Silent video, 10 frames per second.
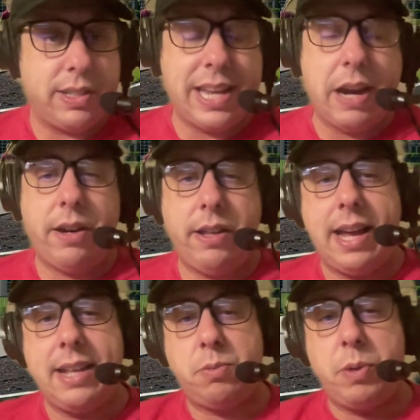Saturday
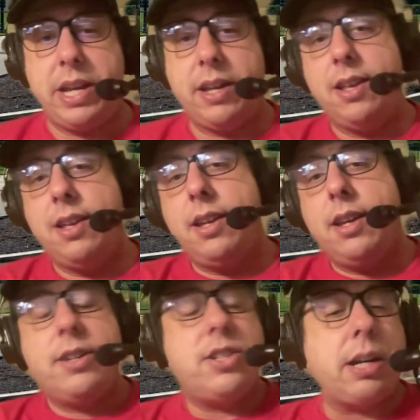last week.
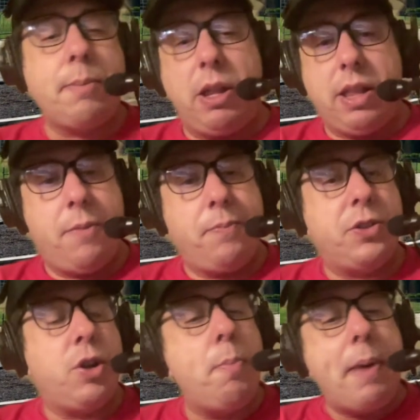Check them all out.
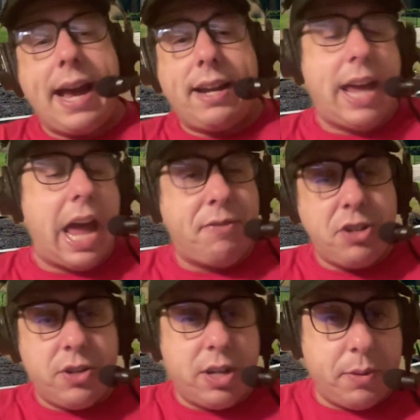Go back after
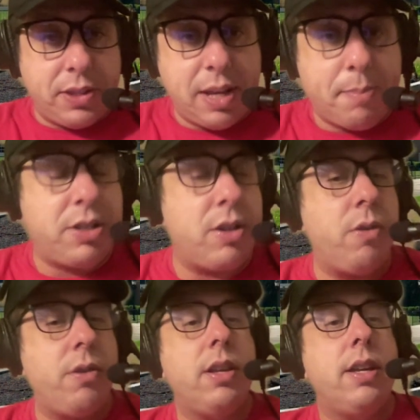you're done with this
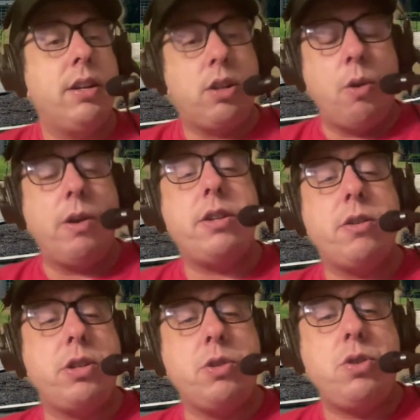episode. Go on
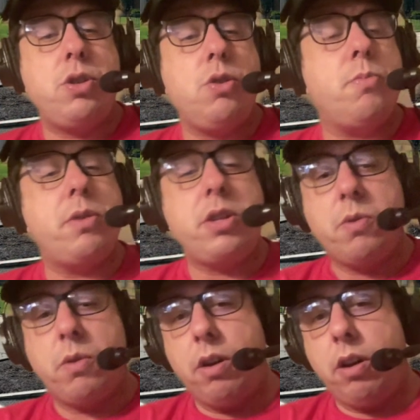your YouTube,
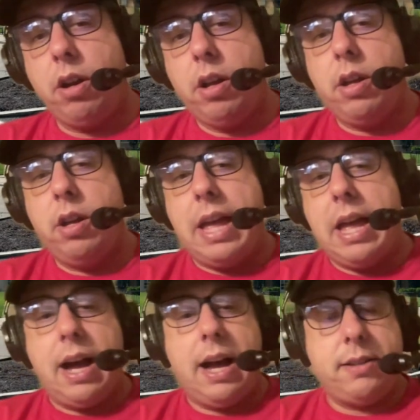your
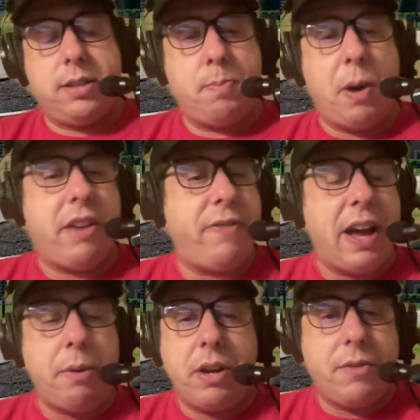
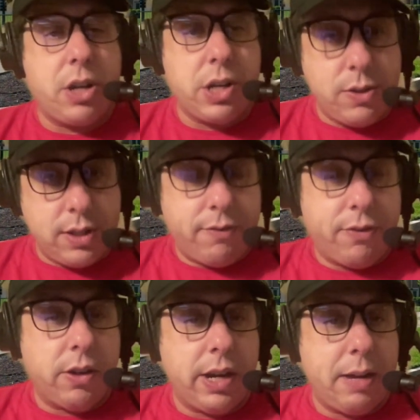Spotify, whatever you're using
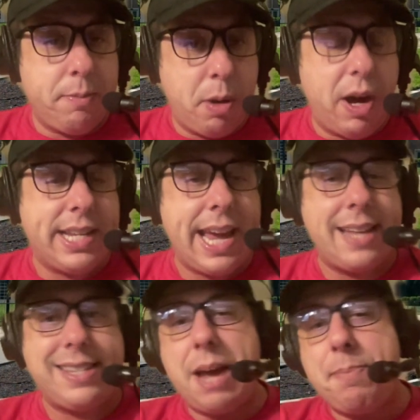for a
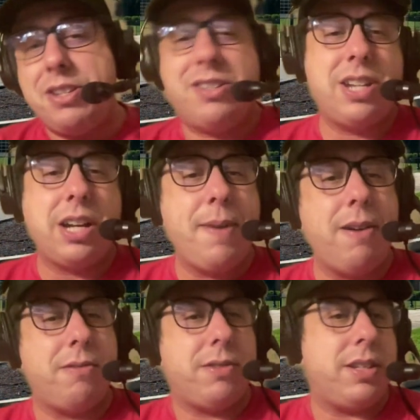podcast to happen. Just check them
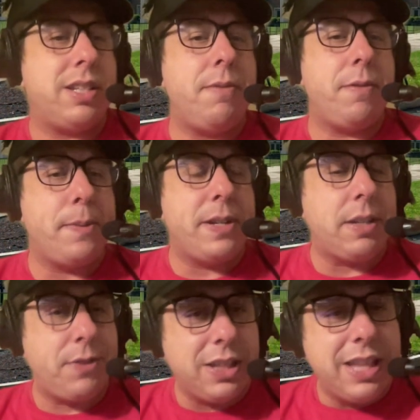out. Just give them a
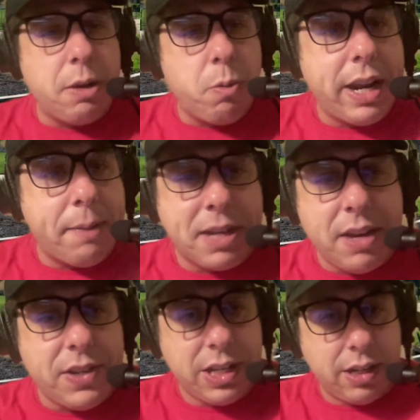listen. If you like what I'm
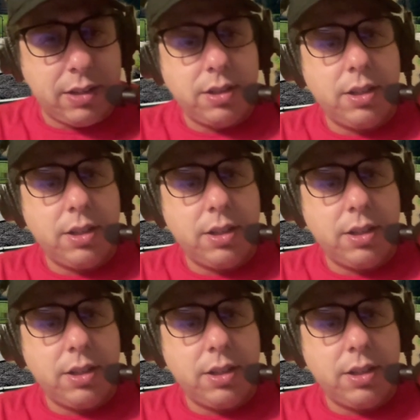giving you,